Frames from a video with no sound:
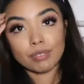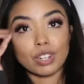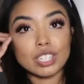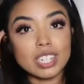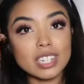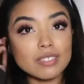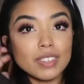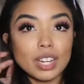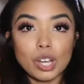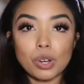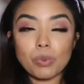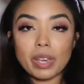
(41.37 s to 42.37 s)
For today's
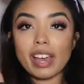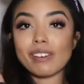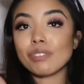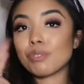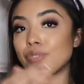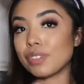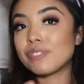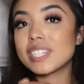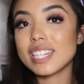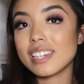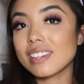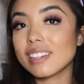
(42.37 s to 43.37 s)
video, we have
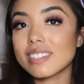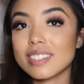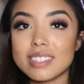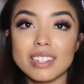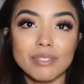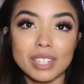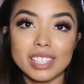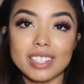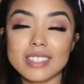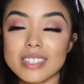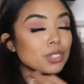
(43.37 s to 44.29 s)
15 Disney villains.